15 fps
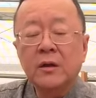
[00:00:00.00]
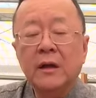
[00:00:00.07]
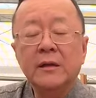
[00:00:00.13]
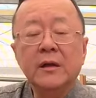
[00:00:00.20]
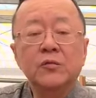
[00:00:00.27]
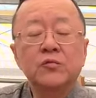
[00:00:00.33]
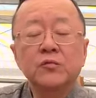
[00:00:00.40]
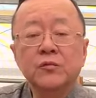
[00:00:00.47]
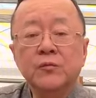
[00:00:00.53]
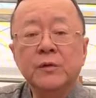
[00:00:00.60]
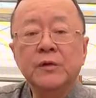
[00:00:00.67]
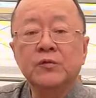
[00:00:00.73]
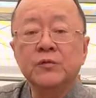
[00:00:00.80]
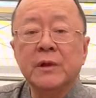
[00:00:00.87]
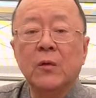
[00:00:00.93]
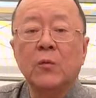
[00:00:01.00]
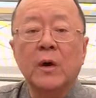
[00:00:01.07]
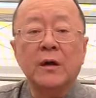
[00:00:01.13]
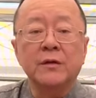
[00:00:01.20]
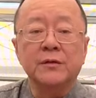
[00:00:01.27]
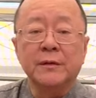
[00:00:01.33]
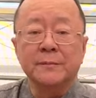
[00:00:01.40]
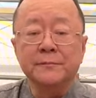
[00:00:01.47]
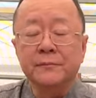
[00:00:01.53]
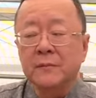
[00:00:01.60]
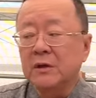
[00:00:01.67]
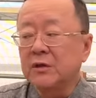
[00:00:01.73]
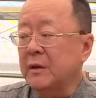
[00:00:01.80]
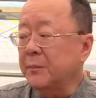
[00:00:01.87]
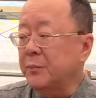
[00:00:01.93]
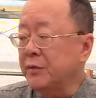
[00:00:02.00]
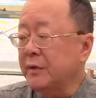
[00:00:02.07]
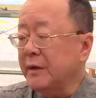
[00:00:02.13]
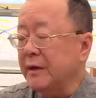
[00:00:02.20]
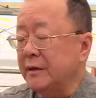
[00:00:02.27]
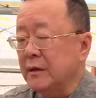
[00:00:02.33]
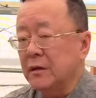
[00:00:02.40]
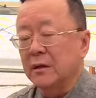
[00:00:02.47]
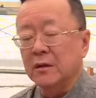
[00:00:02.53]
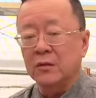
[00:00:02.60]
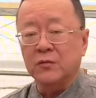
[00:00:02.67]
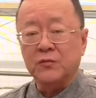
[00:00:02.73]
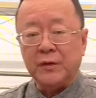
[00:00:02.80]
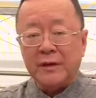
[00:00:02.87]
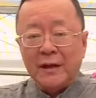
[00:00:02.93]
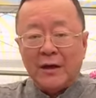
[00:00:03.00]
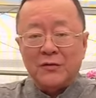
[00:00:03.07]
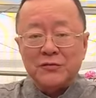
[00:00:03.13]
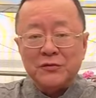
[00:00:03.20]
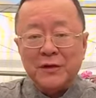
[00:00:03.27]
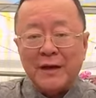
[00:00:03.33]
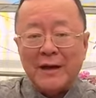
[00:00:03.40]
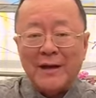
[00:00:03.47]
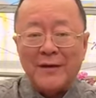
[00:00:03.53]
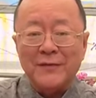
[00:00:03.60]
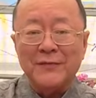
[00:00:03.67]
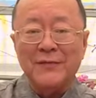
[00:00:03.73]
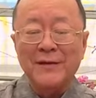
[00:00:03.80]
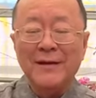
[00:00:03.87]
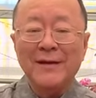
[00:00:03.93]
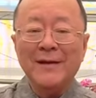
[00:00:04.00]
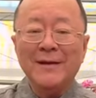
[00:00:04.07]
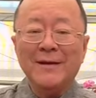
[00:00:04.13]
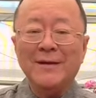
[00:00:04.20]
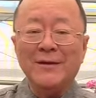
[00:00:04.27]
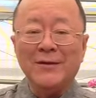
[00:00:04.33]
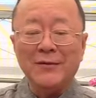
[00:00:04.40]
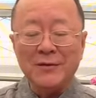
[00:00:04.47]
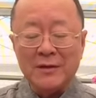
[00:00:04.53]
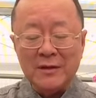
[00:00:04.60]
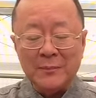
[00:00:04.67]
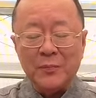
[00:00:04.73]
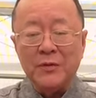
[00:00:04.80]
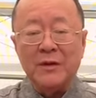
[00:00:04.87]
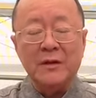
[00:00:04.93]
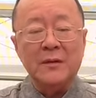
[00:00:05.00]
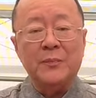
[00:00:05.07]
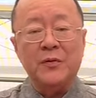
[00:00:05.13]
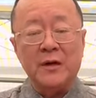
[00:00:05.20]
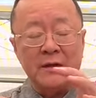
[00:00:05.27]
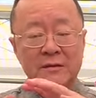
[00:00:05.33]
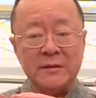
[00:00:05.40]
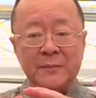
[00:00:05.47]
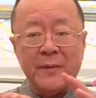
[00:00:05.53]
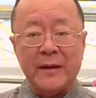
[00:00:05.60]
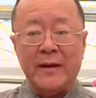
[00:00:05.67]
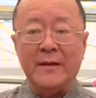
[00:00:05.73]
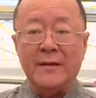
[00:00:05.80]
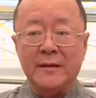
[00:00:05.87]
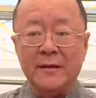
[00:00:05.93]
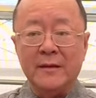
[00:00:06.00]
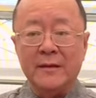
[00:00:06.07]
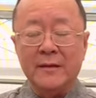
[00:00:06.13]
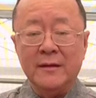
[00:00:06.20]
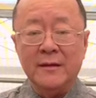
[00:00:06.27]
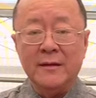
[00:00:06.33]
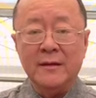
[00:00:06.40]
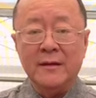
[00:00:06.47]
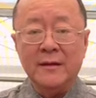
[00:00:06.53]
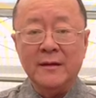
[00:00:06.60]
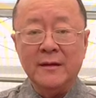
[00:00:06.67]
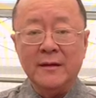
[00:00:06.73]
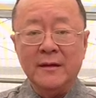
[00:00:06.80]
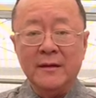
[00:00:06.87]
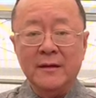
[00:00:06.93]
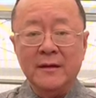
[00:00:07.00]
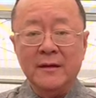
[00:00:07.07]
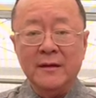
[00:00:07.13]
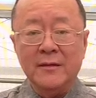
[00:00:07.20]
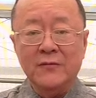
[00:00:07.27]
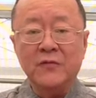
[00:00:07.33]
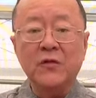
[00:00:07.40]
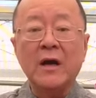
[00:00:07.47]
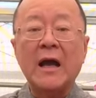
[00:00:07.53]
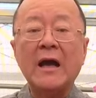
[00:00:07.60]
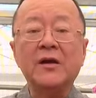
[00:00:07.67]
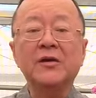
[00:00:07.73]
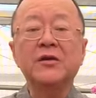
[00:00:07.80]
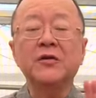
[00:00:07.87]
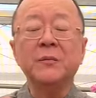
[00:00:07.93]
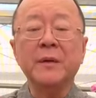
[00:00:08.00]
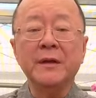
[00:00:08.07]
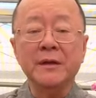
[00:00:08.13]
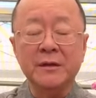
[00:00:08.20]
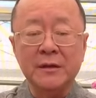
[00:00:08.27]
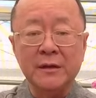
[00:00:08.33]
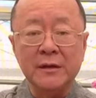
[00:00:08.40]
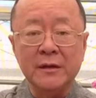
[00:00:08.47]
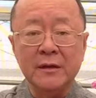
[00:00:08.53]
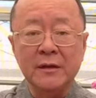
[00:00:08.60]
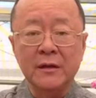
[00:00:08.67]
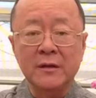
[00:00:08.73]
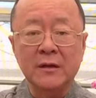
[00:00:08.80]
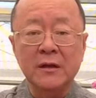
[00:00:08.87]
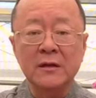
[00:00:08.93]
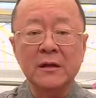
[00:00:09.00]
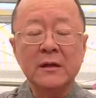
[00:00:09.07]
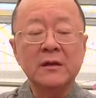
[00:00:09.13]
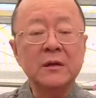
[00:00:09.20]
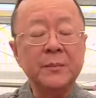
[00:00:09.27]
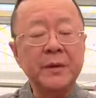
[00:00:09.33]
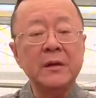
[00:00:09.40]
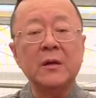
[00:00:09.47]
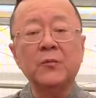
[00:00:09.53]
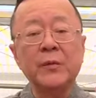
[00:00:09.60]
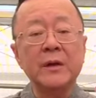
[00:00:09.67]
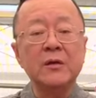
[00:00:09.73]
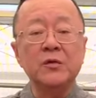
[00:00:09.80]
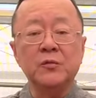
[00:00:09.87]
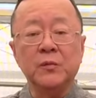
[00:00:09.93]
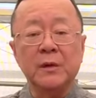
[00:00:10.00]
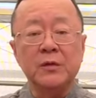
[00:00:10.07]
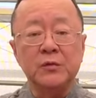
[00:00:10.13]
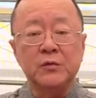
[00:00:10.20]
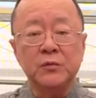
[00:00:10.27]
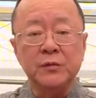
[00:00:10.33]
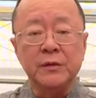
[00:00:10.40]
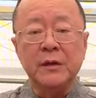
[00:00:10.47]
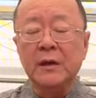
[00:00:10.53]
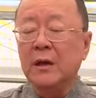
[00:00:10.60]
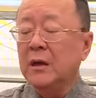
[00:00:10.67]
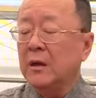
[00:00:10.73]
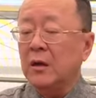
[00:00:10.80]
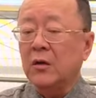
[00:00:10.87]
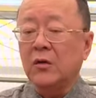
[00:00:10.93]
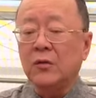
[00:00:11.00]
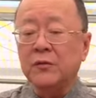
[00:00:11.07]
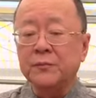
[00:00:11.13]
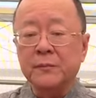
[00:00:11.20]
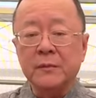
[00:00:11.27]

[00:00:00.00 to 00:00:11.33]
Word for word: and then we do not water them. You can put it in a little greenhouse you have, or you can put it in a plastic bag for higher humidity, depending on where you want to do it. Or